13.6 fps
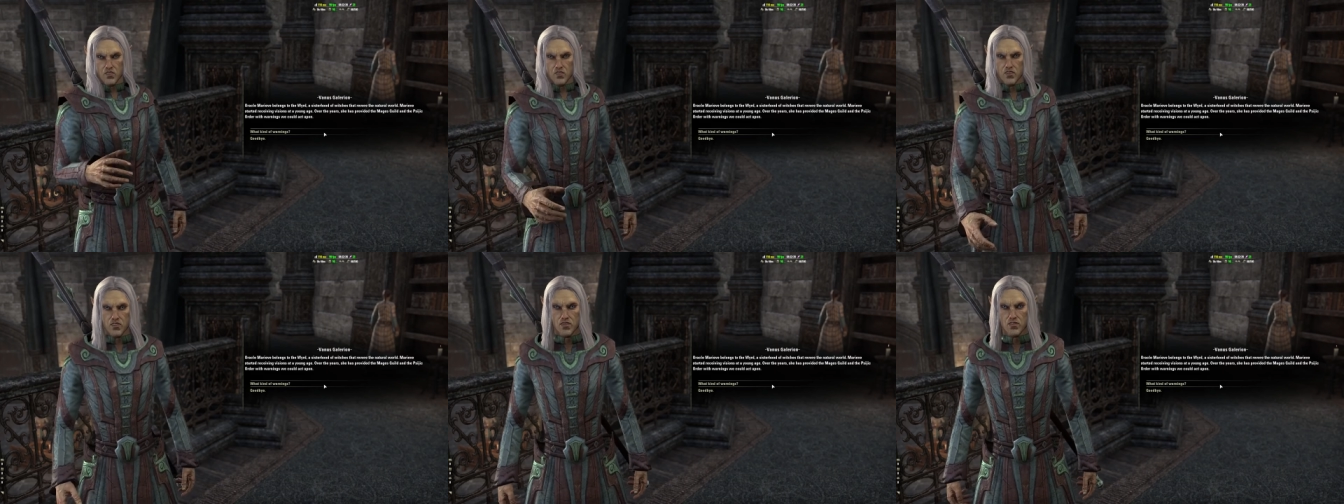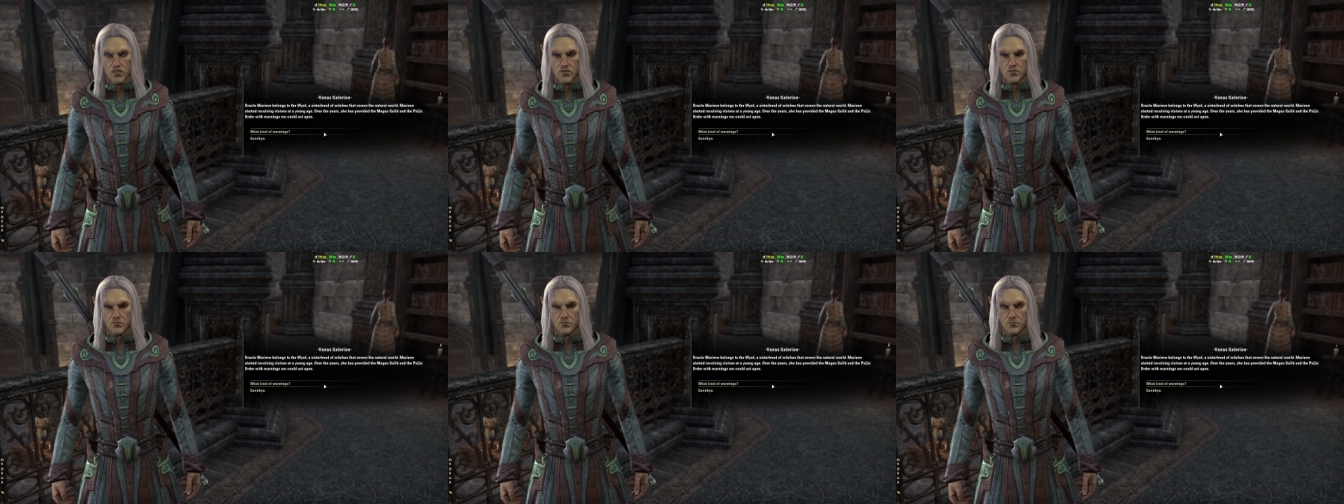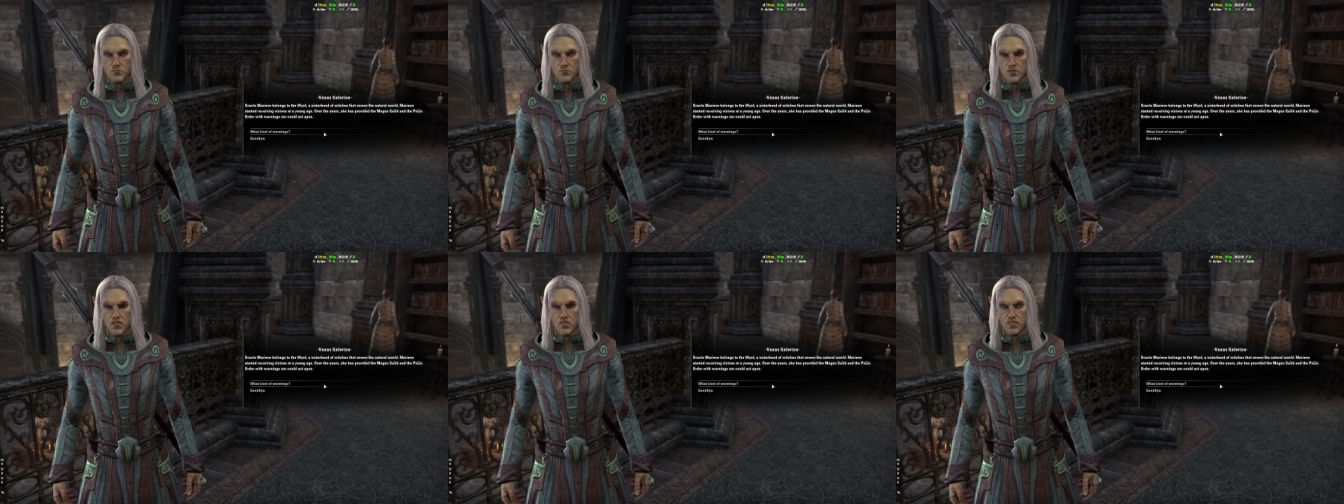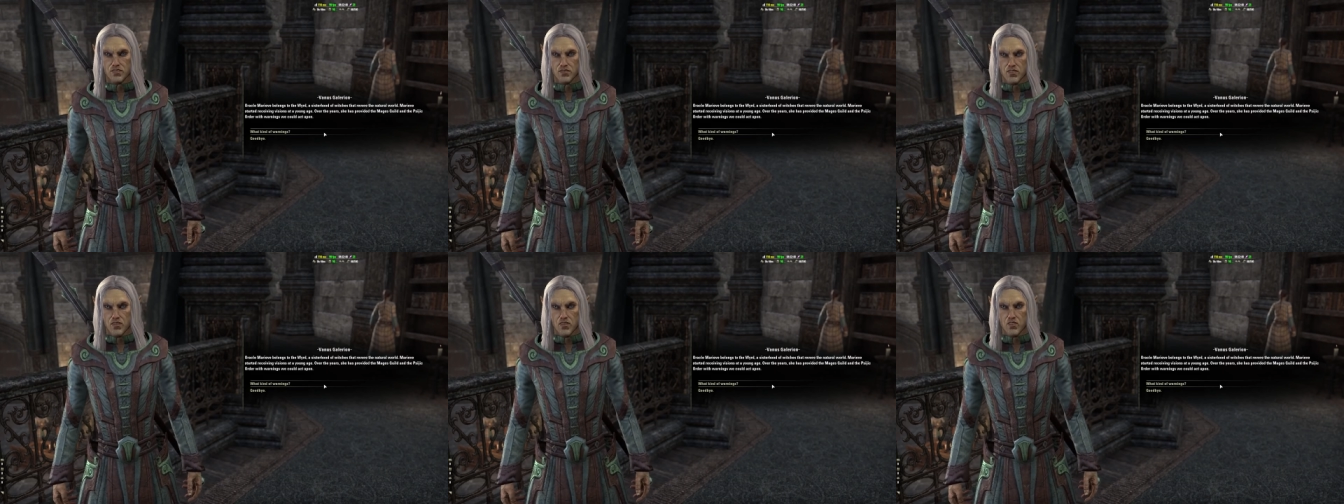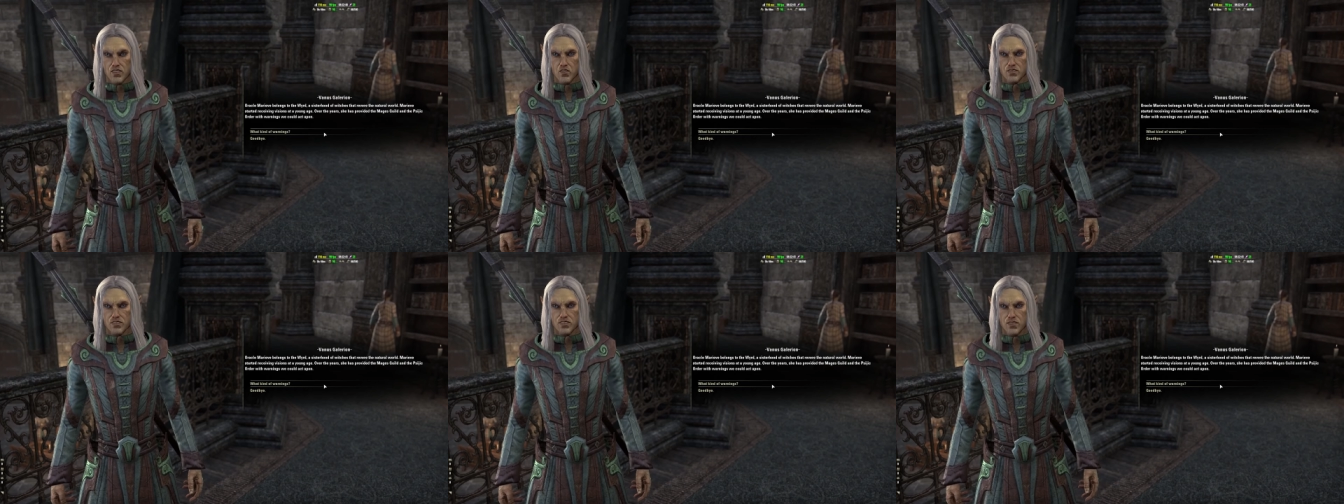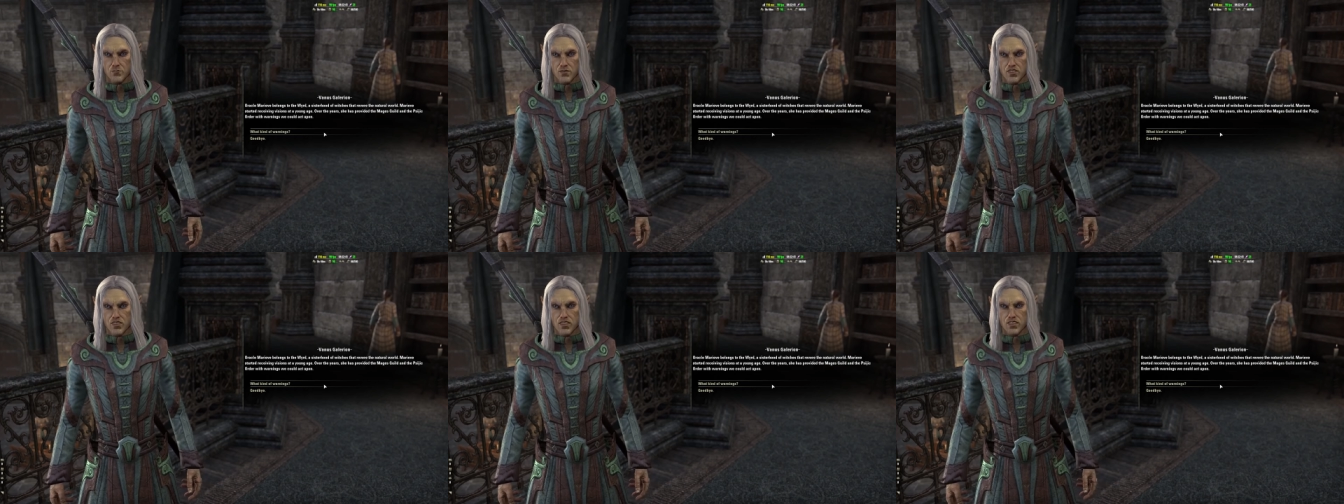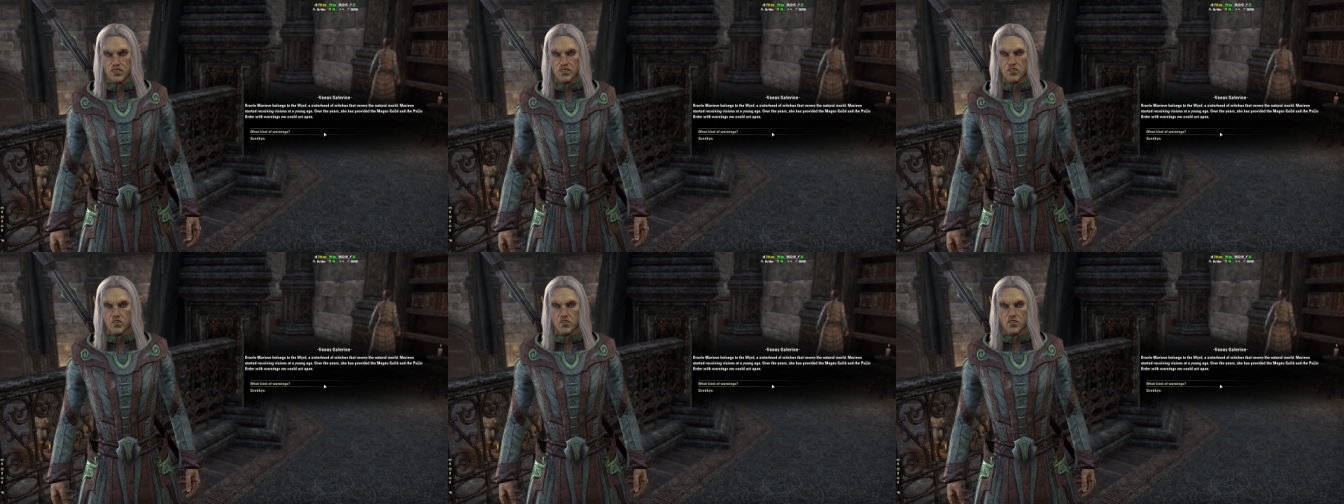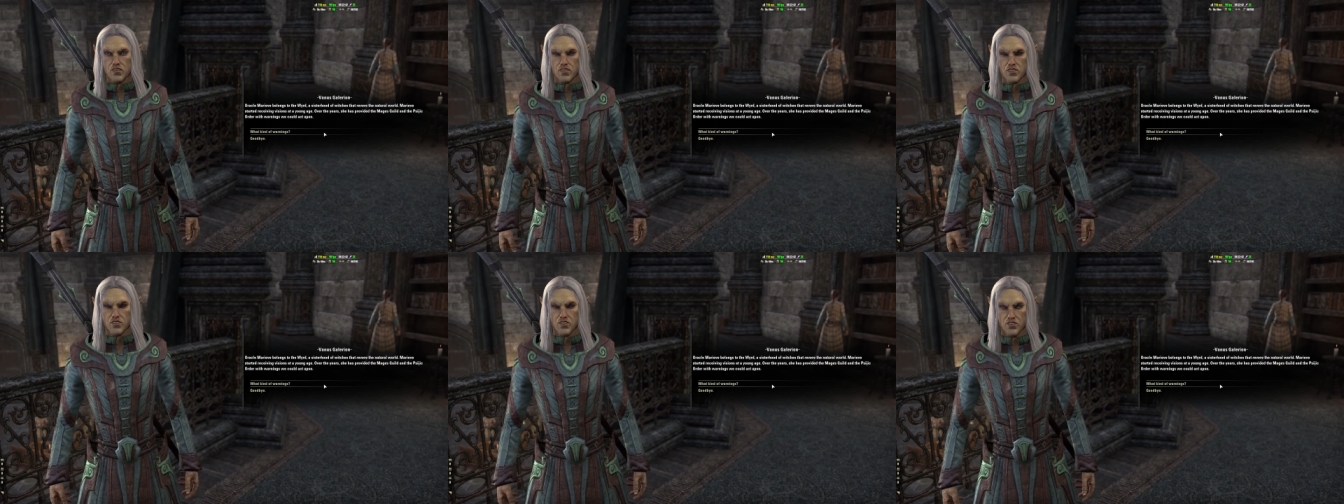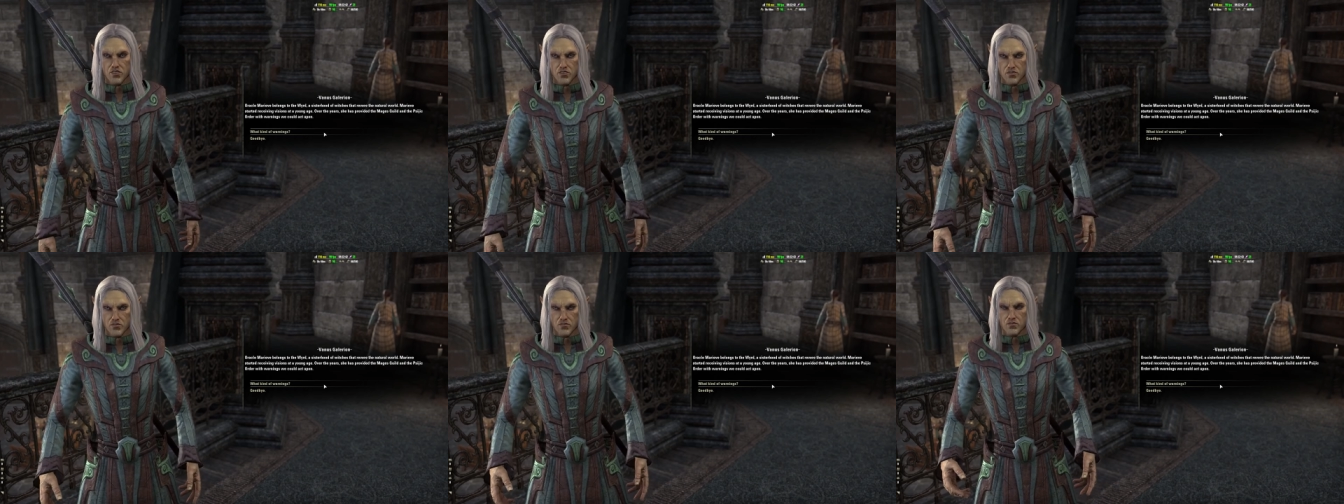world. Mariv started receiving visions at a young age.